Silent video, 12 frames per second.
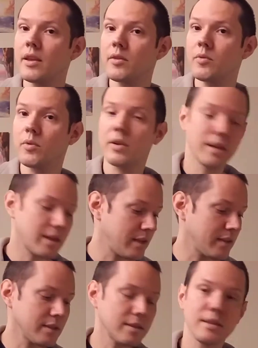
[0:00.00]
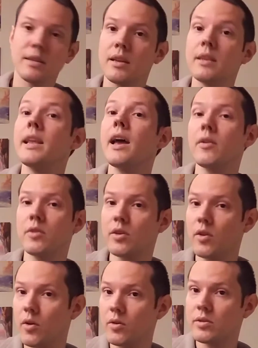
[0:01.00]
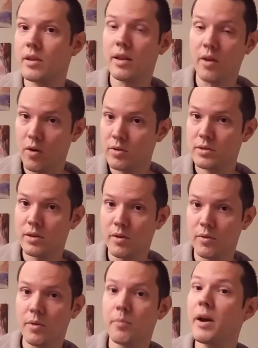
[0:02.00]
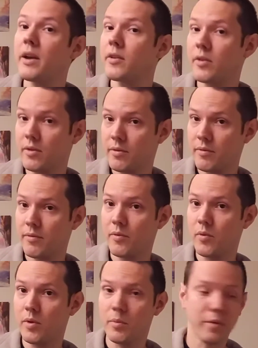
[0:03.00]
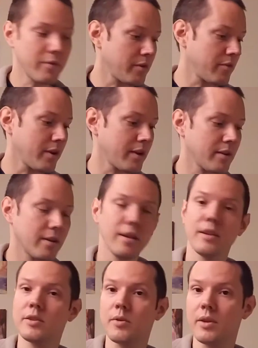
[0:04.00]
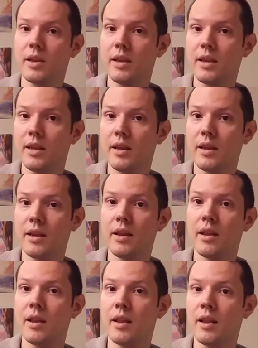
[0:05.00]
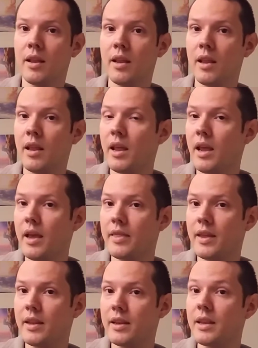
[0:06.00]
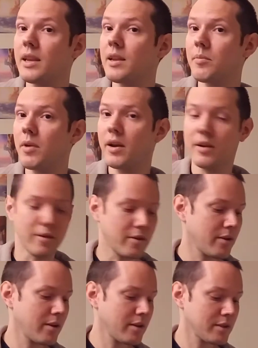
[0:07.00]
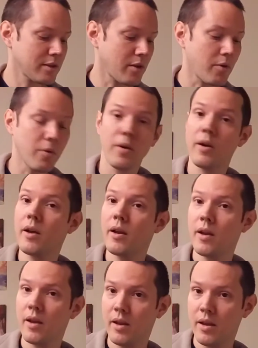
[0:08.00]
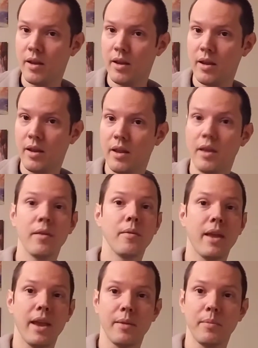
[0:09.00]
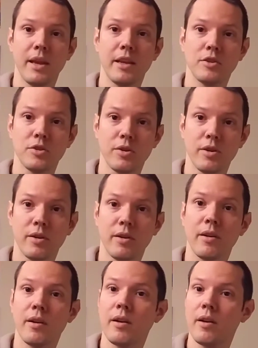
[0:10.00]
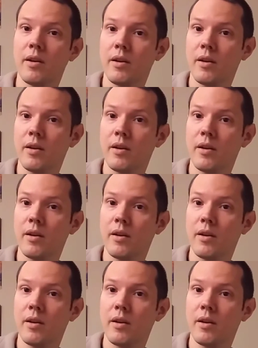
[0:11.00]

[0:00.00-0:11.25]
other one is, now you can also the minor form of it, right? So E and then E minor. So A major, A